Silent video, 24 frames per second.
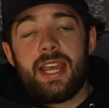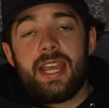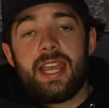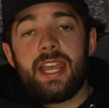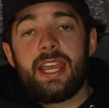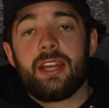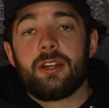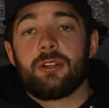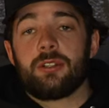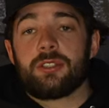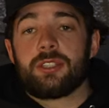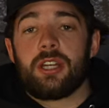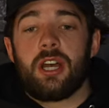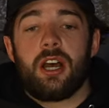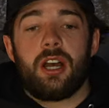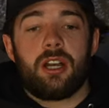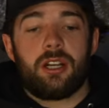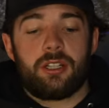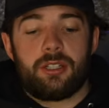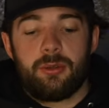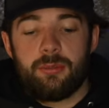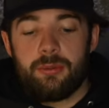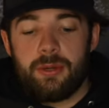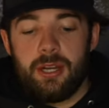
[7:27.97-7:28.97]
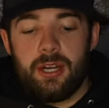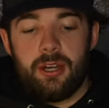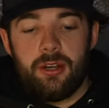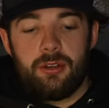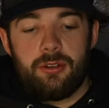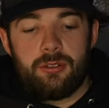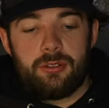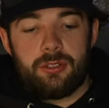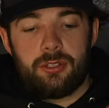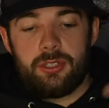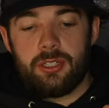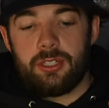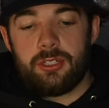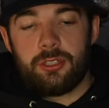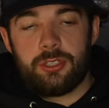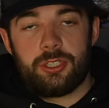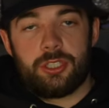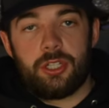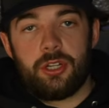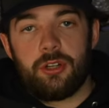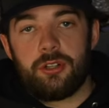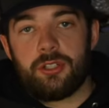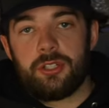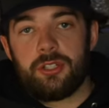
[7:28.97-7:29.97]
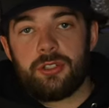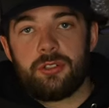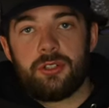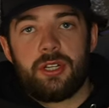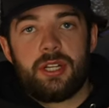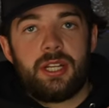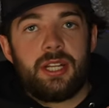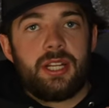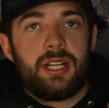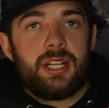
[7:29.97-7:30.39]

it'll talk about, or it'll show you